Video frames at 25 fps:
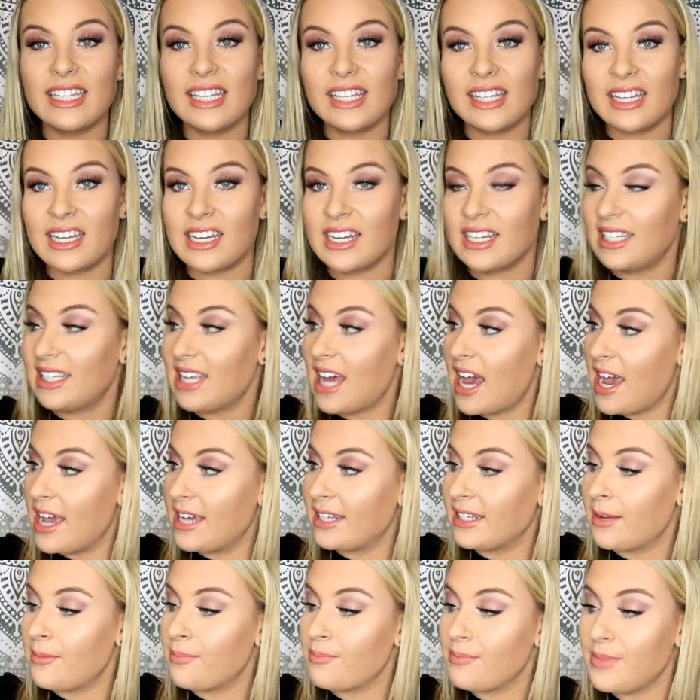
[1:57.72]
is in a
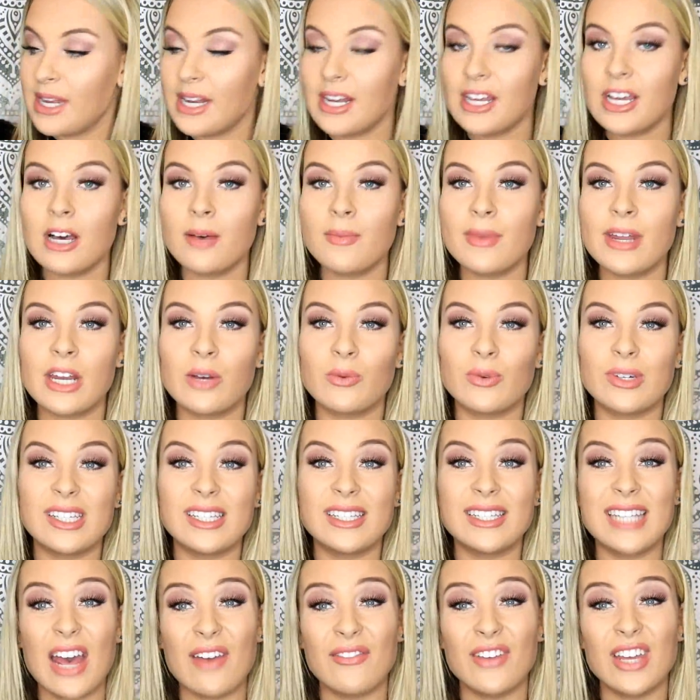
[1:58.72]
size medium and it was
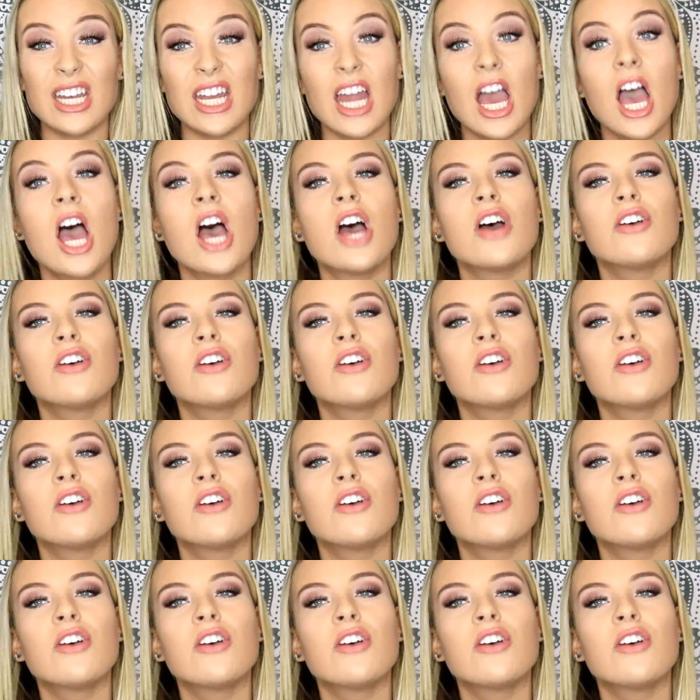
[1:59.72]
seven